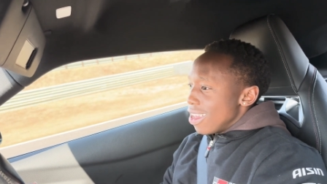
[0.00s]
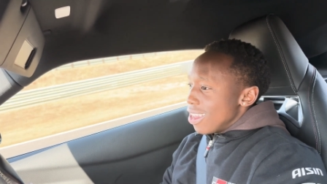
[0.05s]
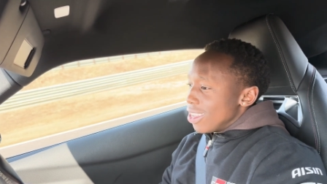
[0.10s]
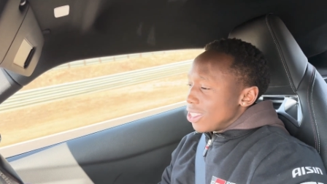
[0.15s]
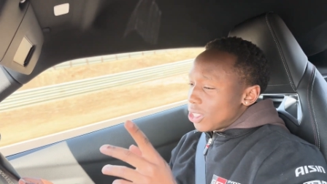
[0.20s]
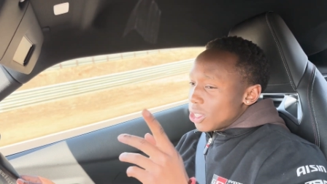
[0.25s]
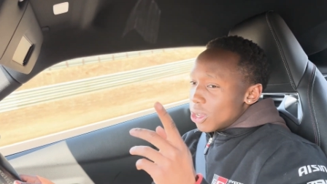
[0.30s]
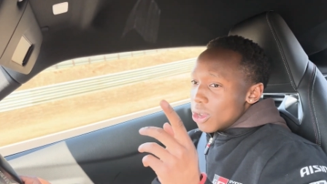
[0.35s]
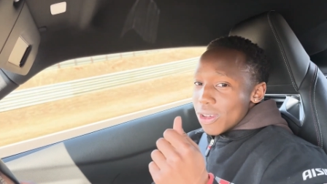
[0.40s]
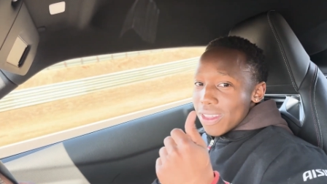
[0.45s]

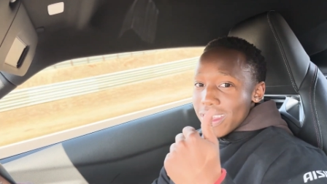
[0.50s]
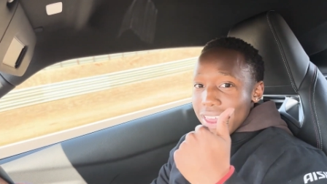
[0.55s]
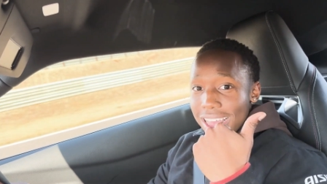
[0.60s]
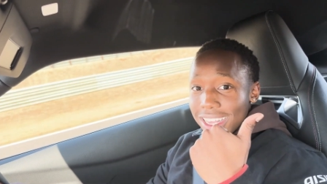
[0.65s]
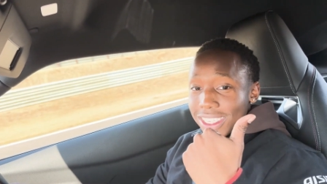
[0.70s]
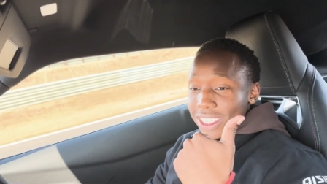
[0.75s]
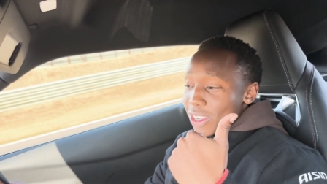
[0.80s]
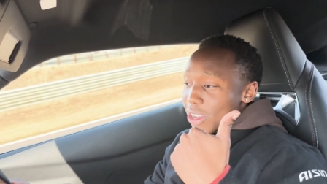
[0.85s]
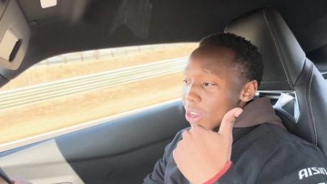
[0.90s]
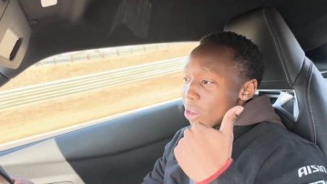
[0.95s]
So
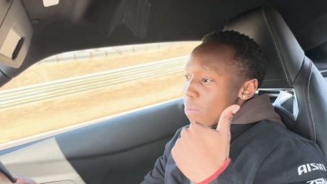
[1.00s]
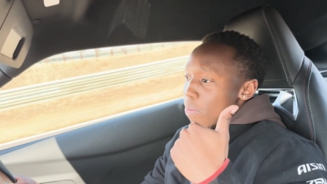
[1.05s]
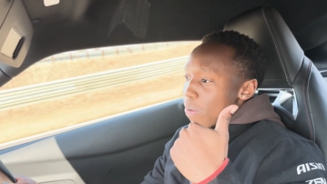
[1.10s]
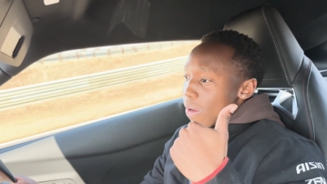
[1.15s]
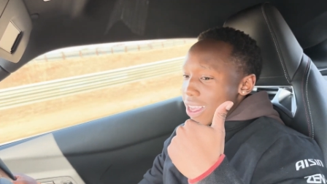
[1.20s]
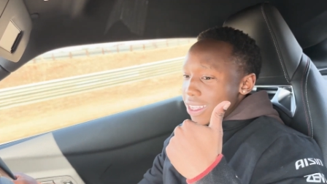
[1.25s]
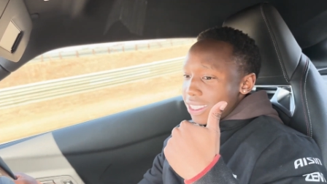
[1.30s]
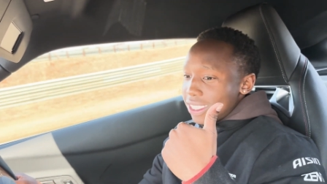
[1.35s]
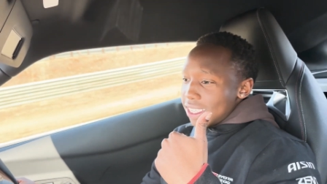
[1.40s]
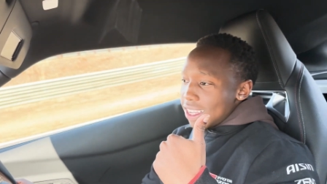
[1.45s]
that's a good
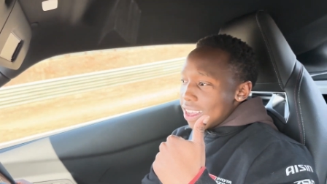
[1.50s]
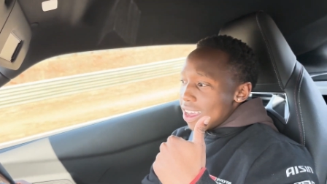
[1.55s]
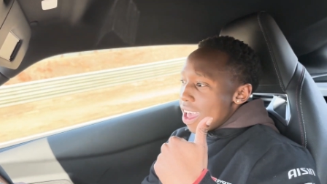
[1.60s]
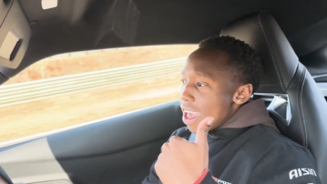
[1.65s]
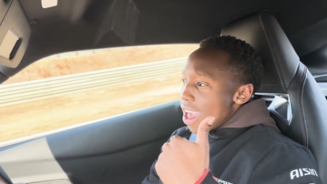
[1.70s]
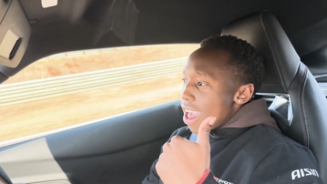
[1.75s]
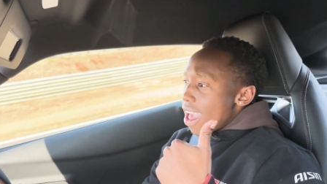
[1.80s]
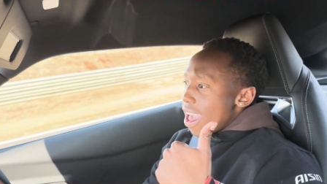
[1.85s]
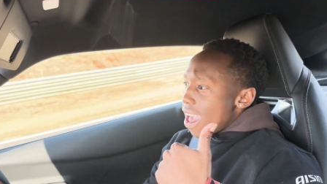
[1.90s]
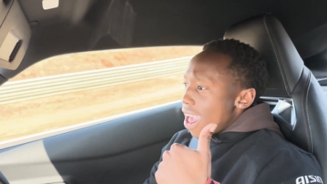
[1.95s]
plus
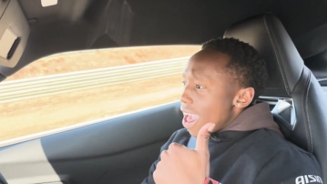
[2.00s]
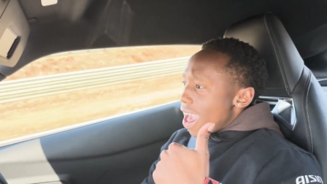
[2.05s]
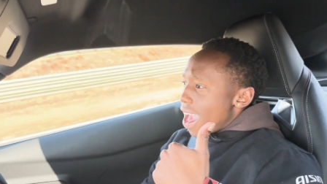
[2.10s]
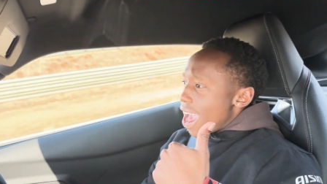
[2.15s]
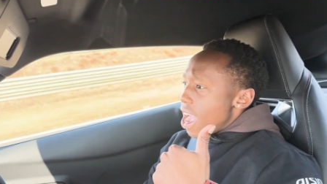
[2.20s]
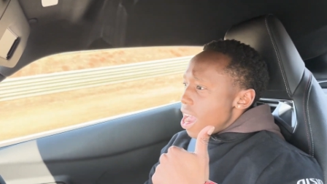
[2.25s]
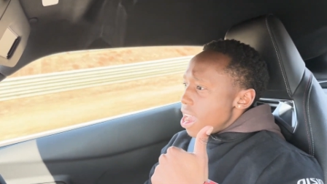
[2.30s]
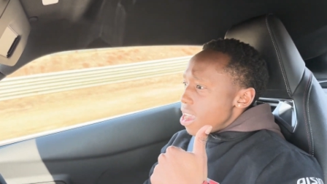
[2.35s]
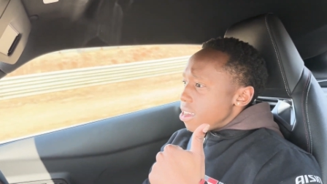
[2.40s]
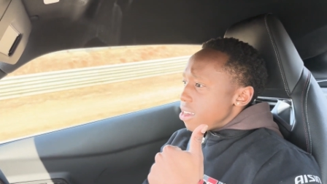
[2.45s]

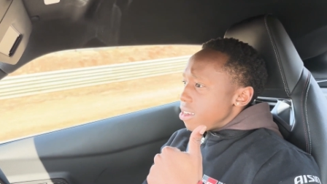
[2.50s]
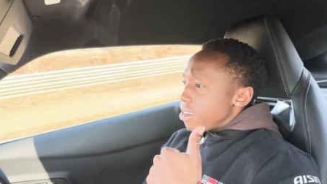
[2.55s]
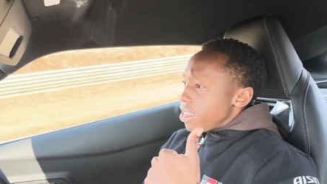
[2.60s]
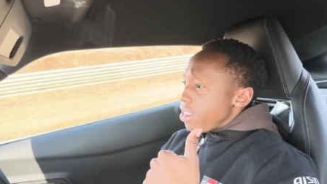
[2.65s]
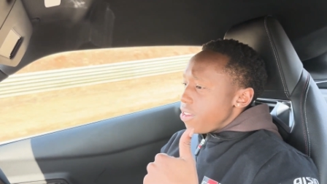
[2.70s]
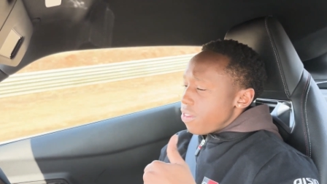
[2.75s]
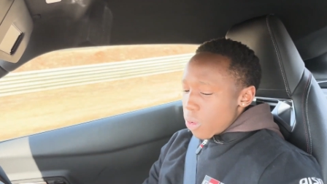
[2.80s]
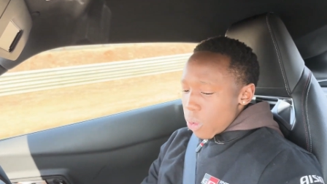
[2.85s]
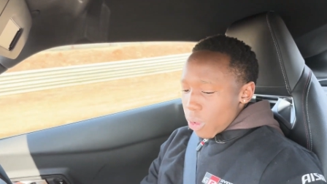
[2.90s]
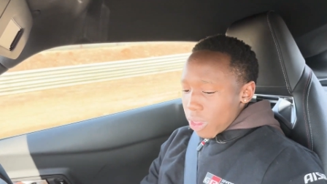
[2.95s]
and
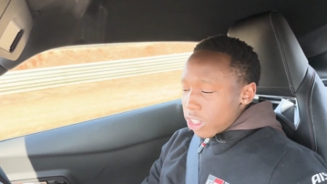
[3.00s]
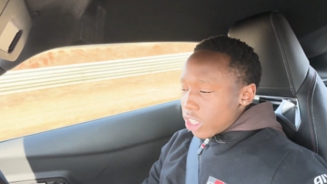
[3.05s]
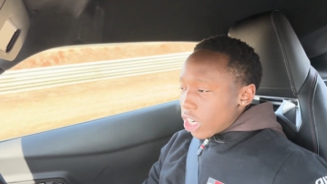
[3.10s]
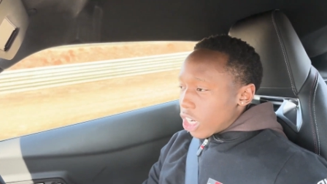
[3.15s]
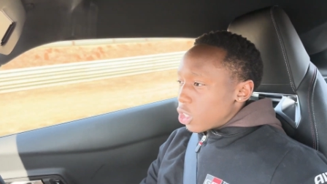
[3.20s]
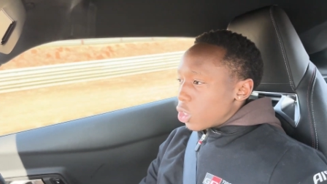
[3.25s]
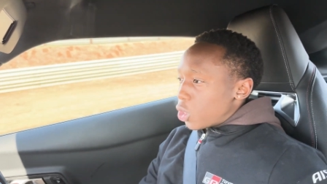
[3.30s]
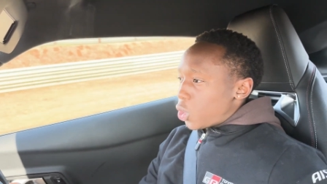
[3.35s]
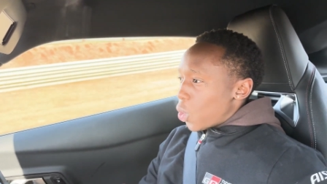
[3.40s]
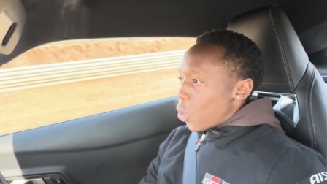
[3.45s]
even with the
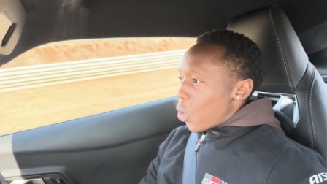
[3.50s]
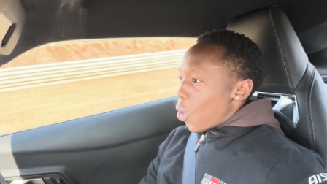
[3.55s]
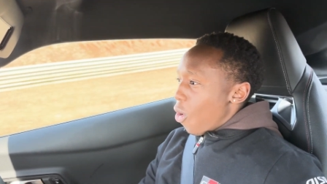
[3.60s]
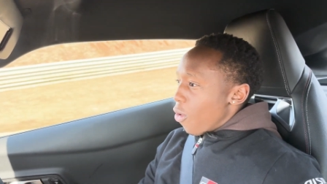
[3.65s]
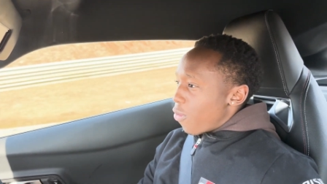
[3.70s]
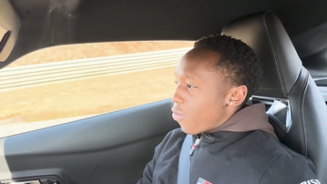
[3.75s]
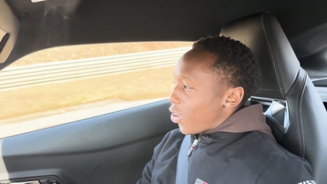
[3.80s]
control off